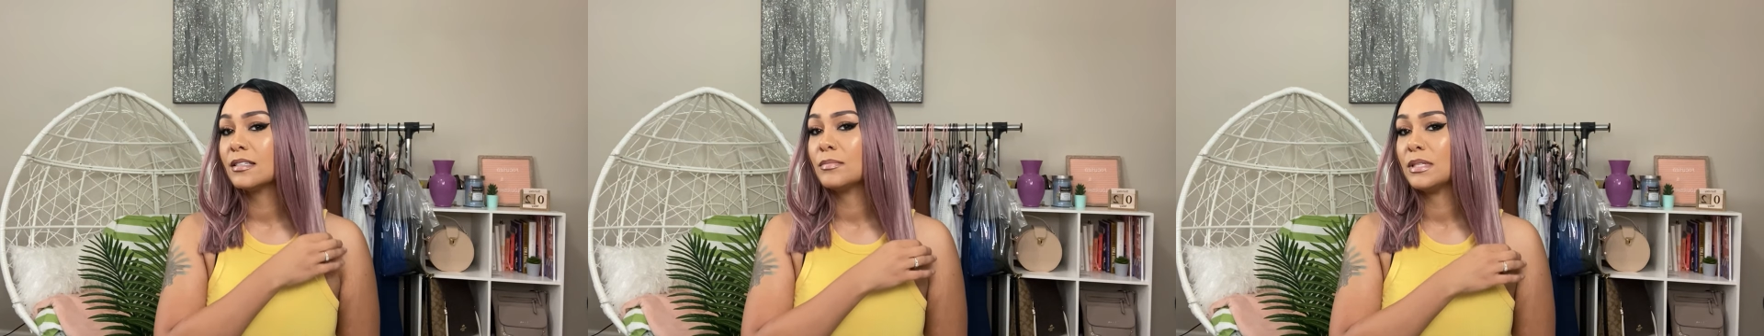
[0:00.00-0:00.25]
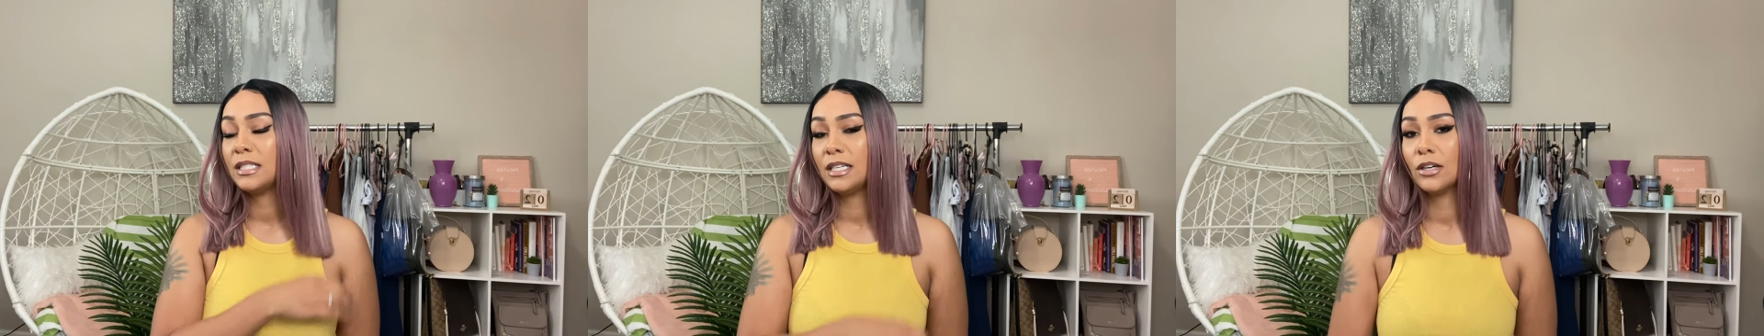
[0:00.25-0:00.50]

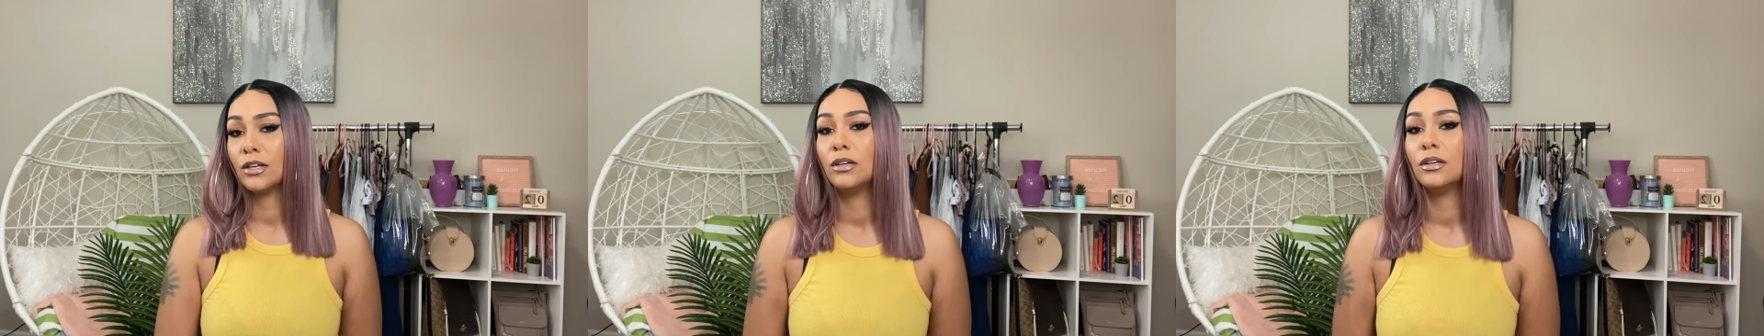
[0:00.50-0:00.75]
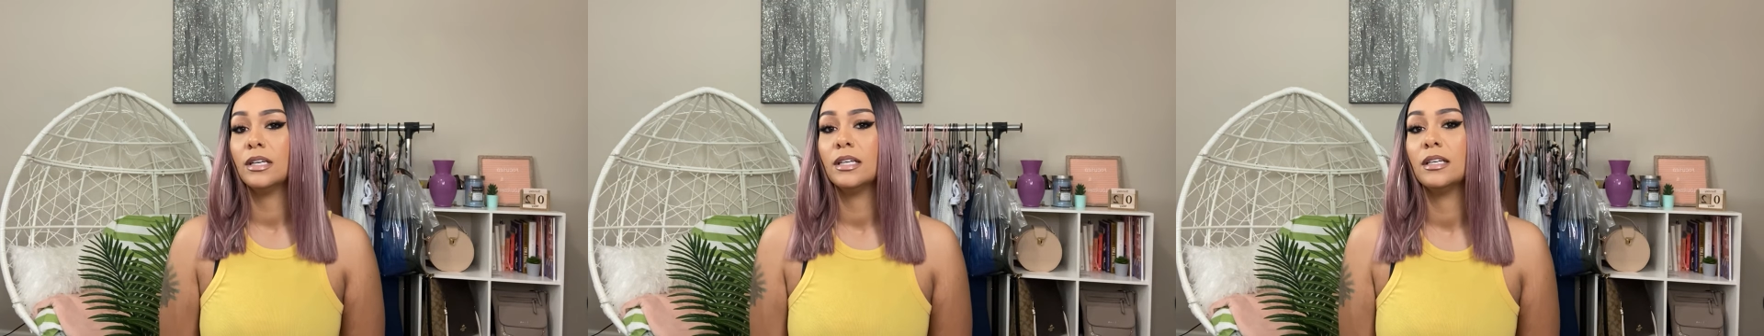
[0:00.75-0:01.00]
material
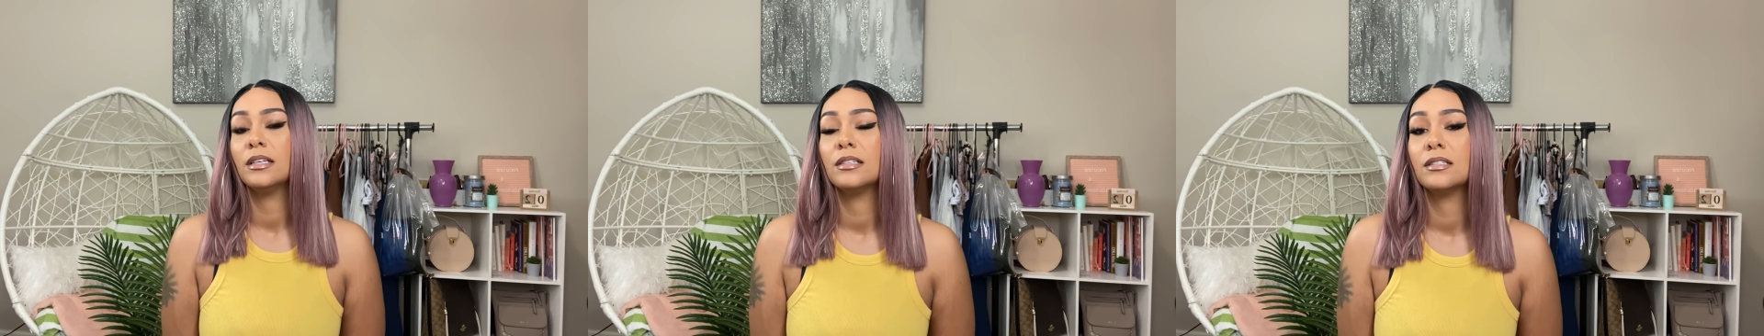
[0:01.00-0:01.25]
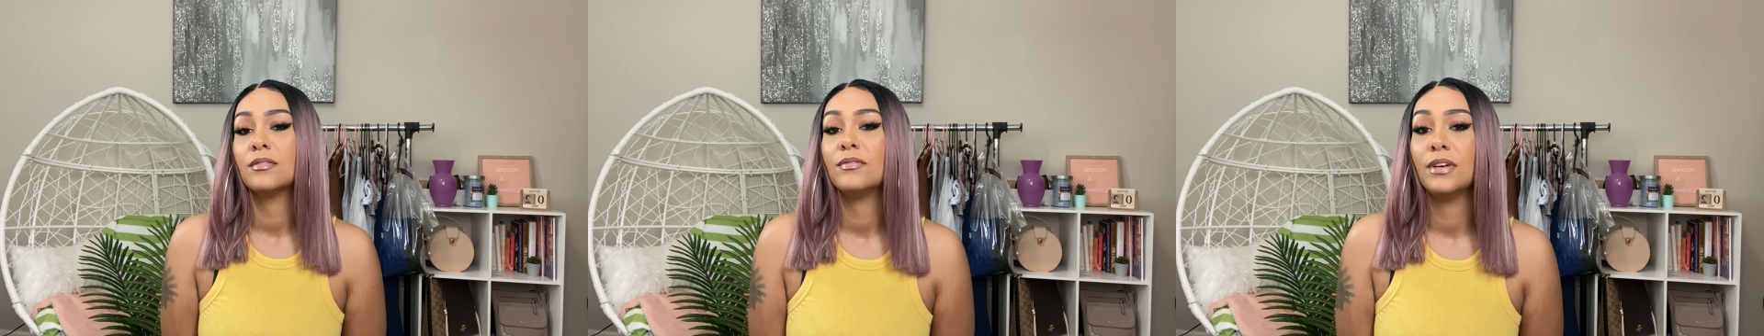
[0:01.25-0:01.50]
is
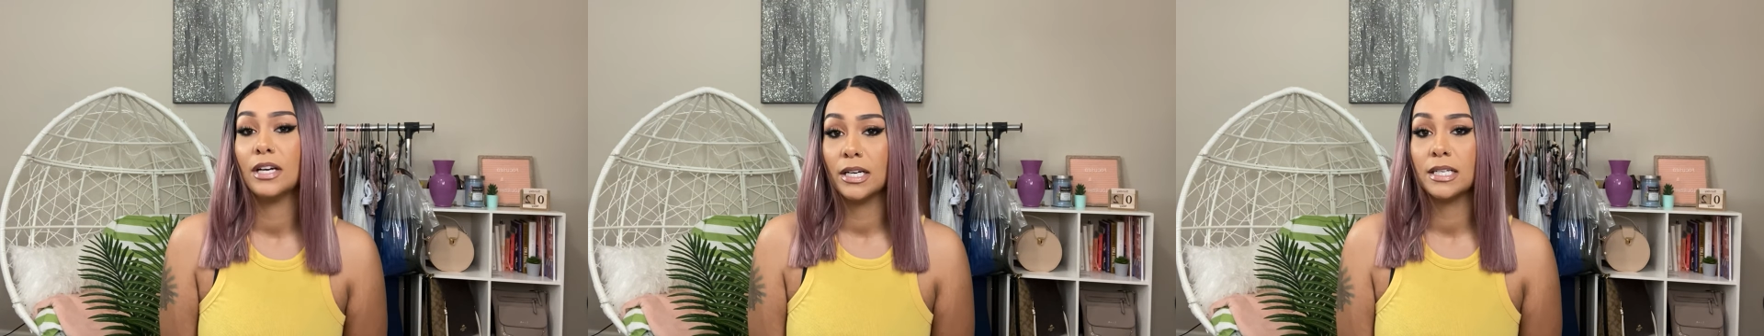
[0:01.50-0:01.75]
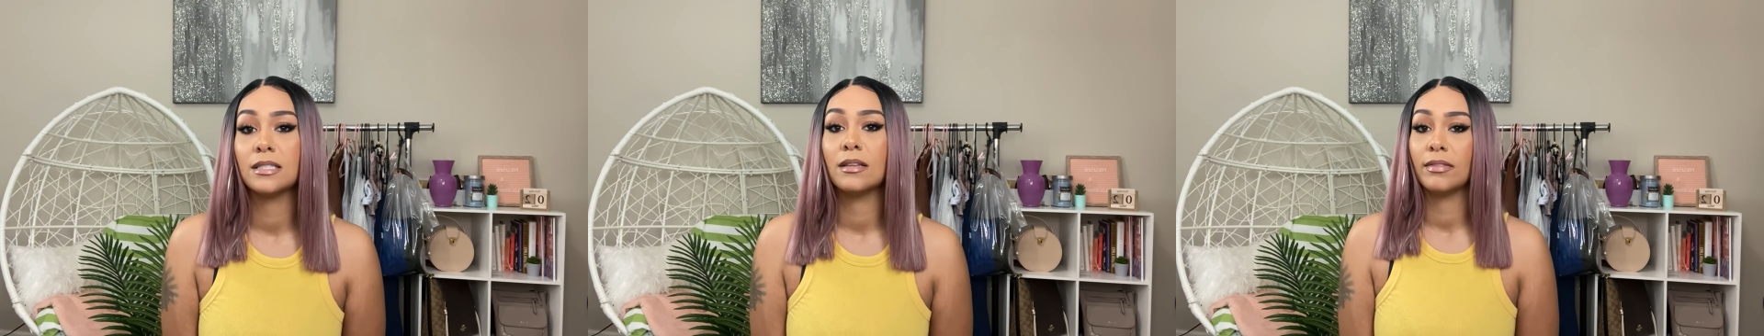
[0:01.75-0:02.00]
very
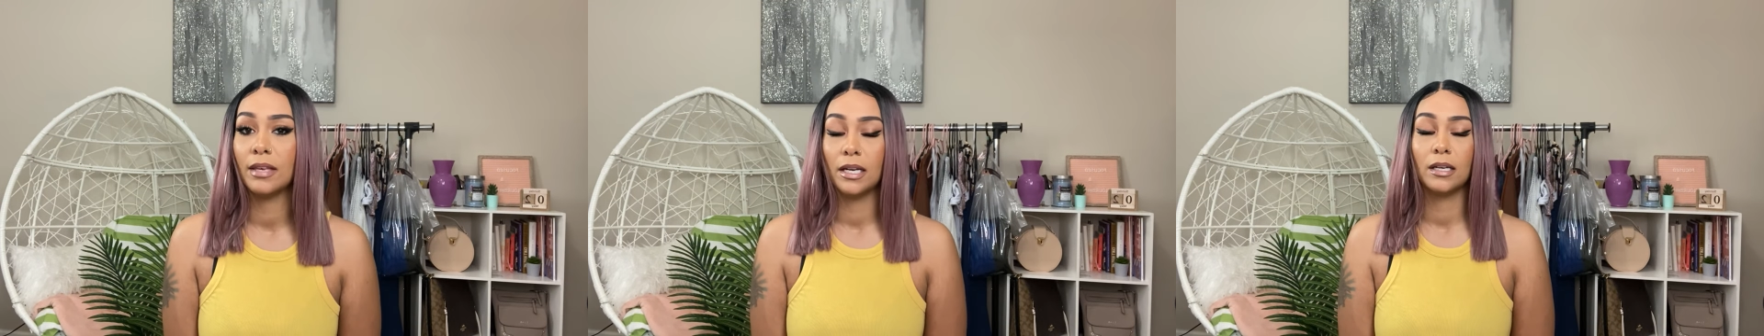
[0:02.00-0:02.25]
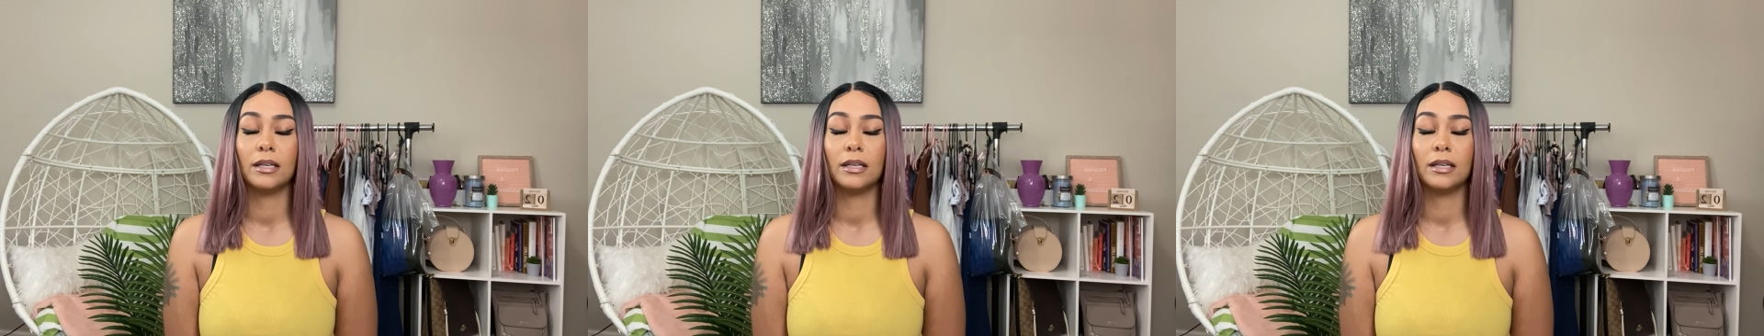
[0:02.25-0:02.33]
synthetic,